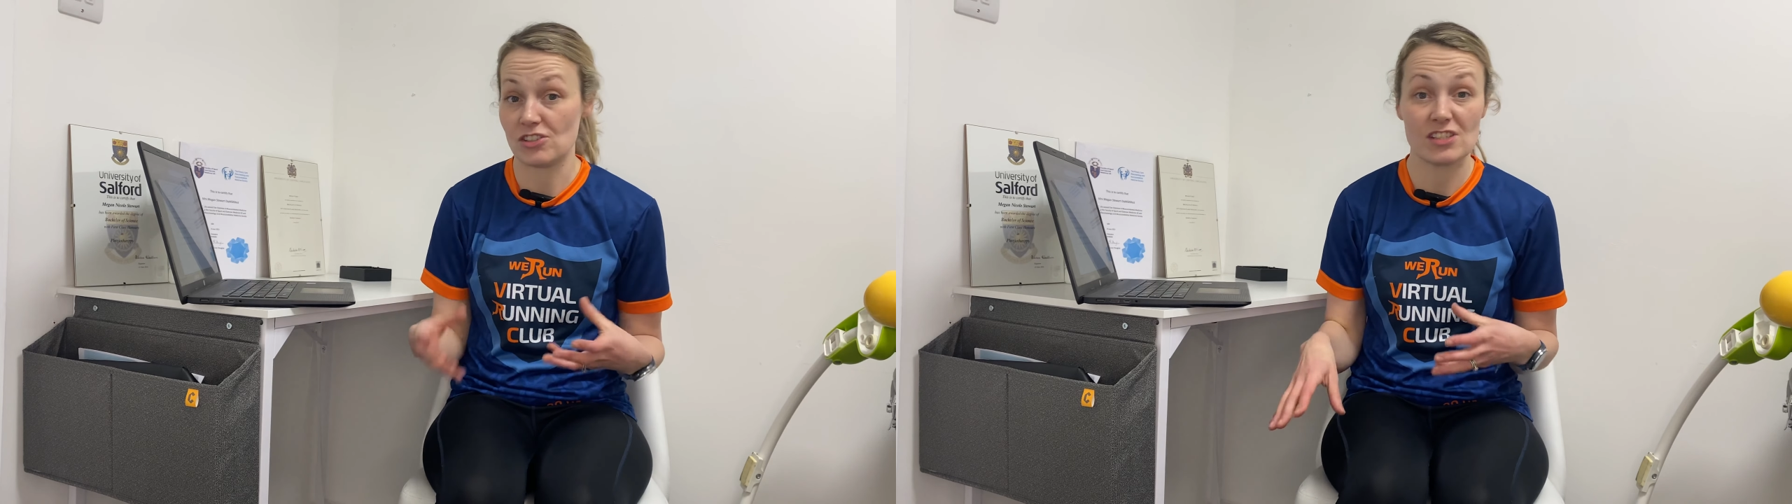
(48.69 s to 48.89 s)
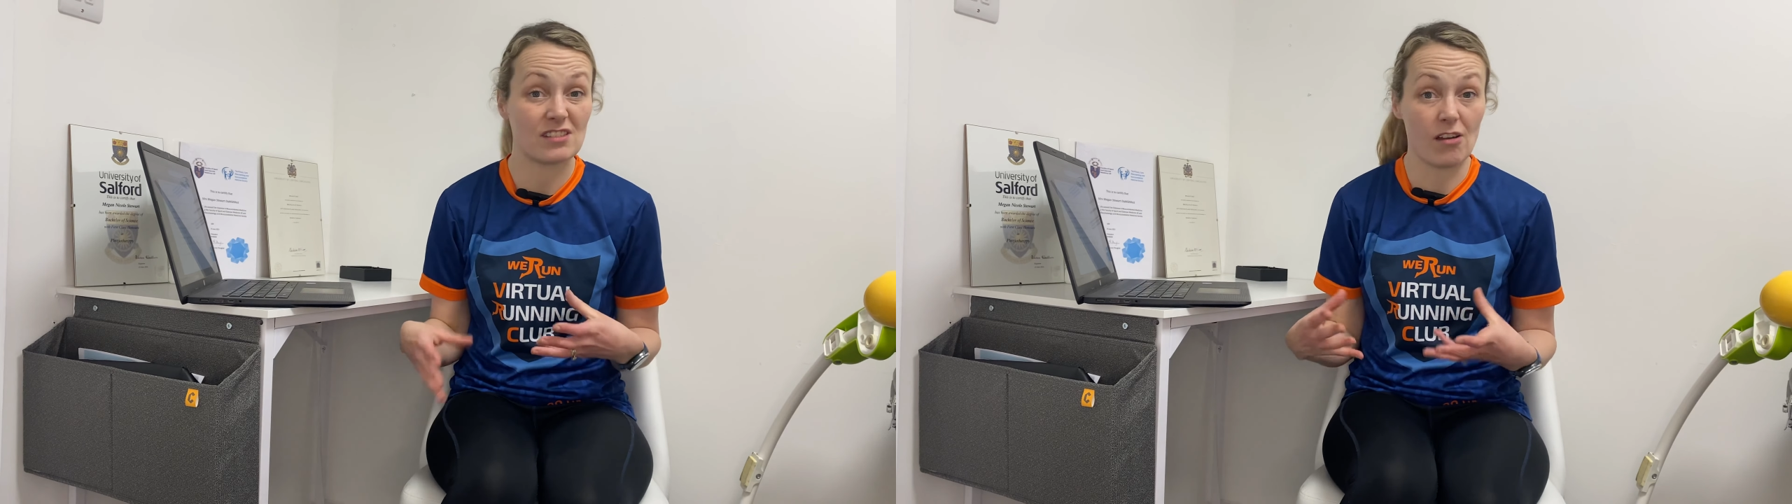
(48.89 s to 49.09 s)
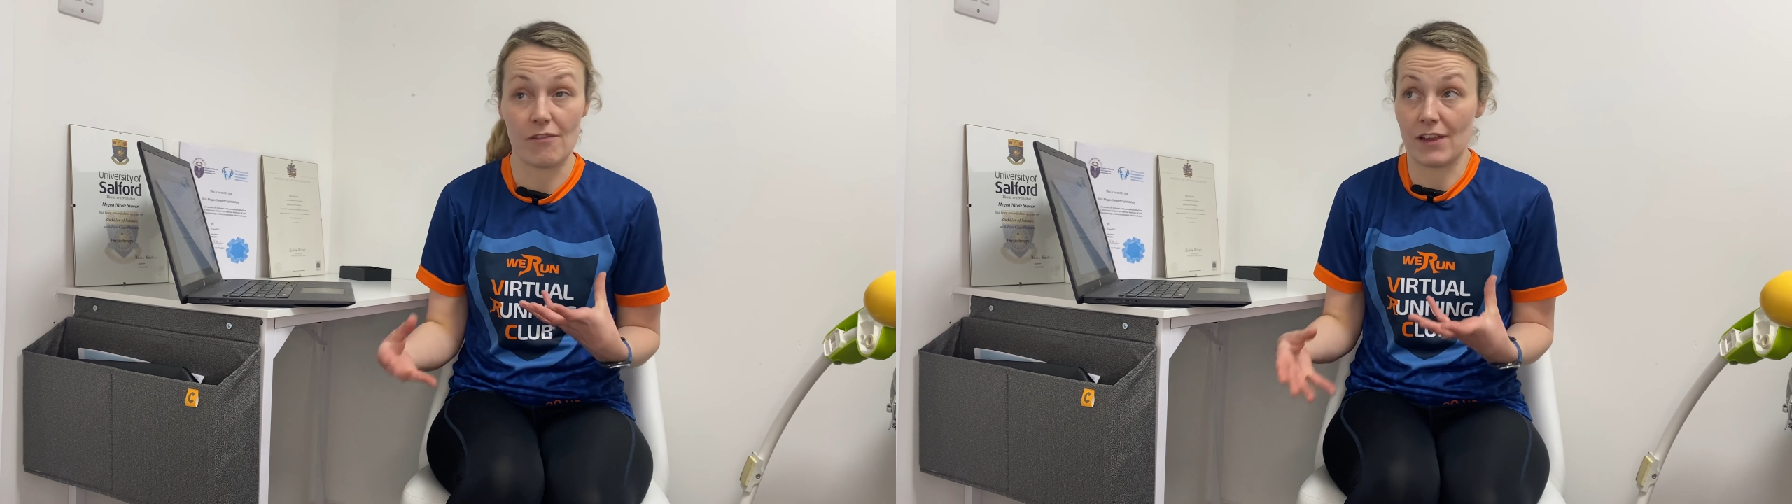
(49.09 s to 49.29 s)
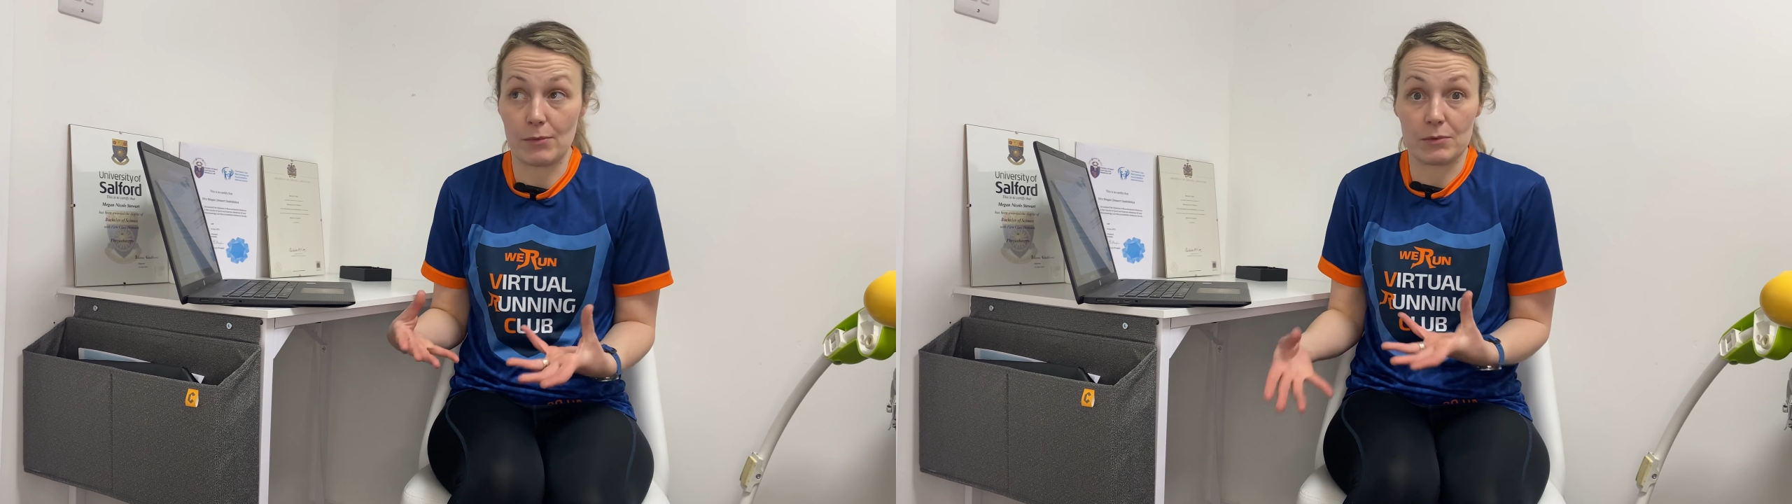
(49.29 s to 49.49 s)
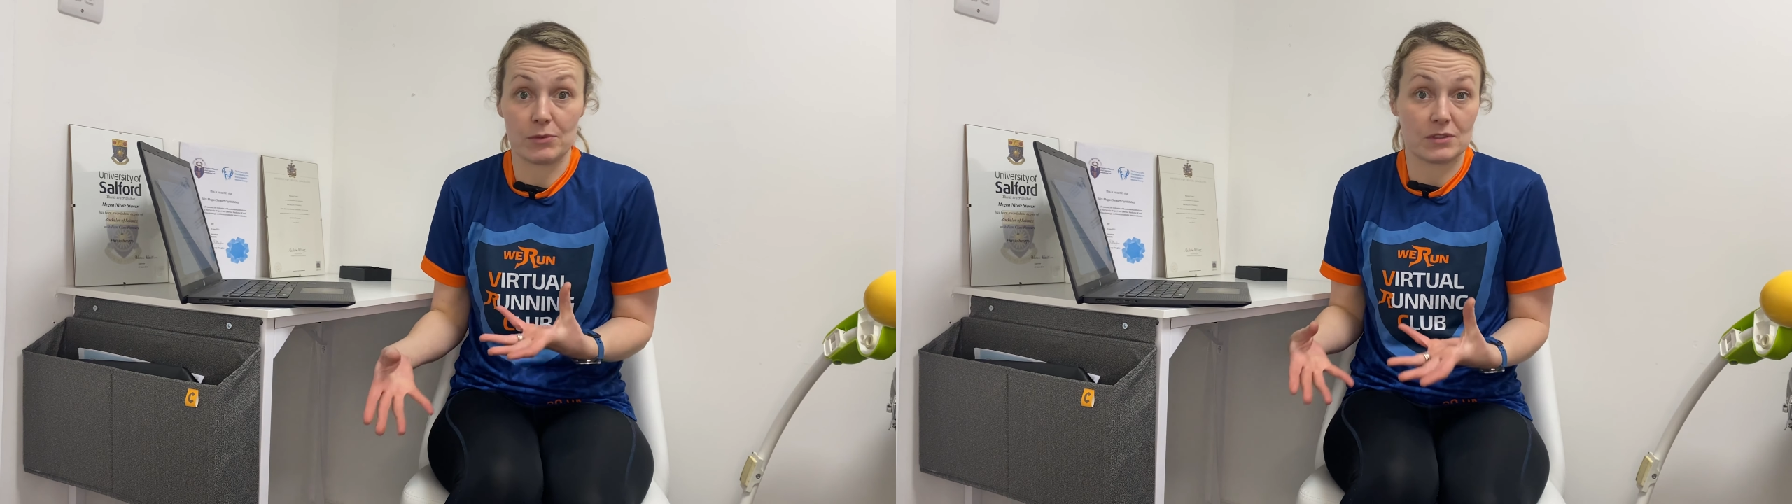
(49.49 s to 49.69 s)
just sort of
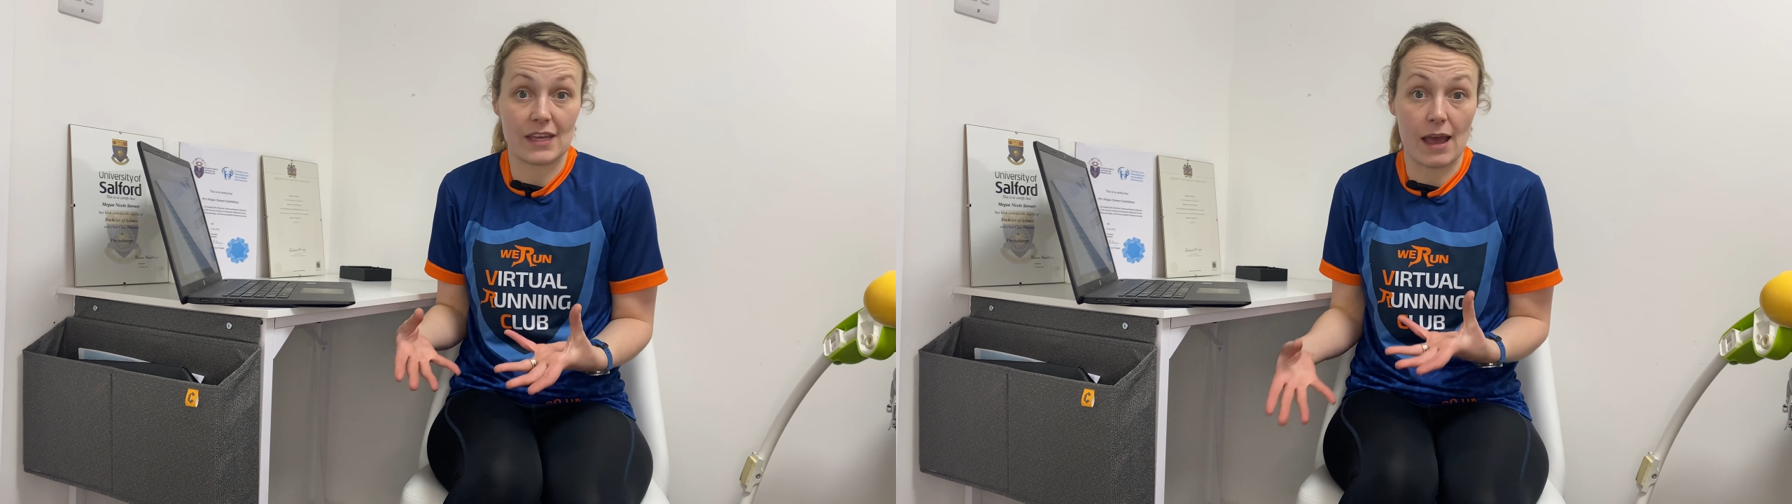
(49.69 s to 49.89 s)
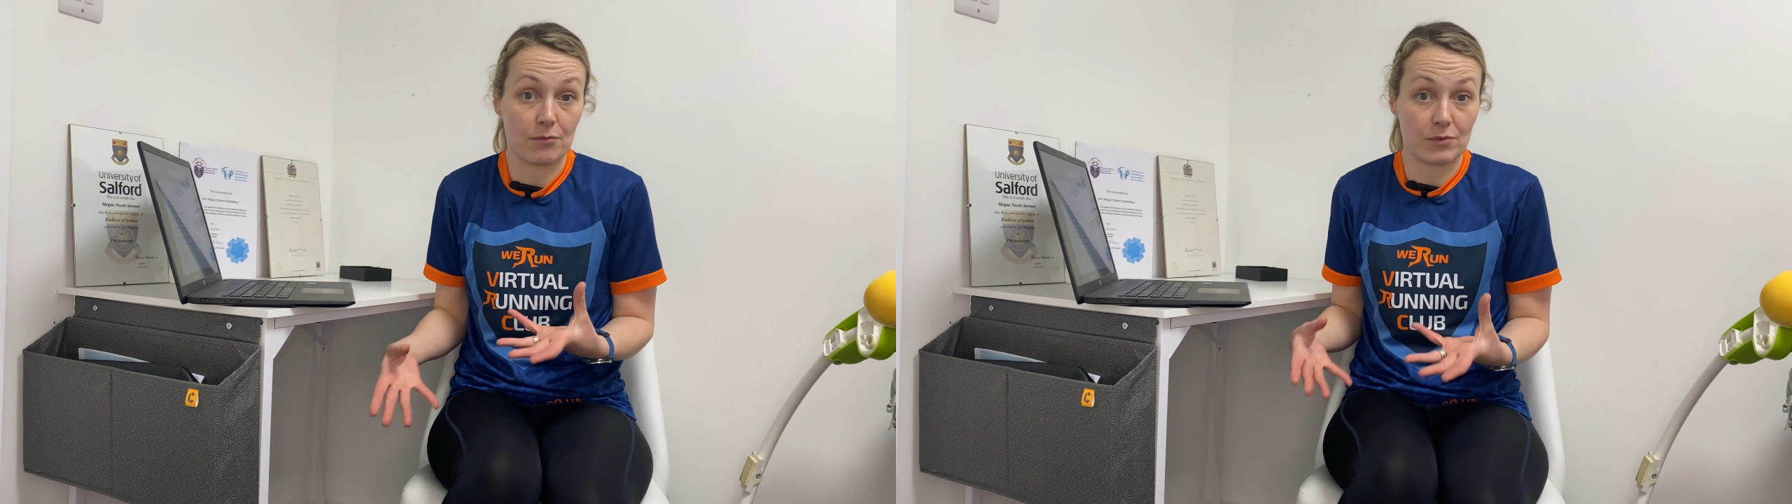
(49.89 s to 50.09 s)
like we would get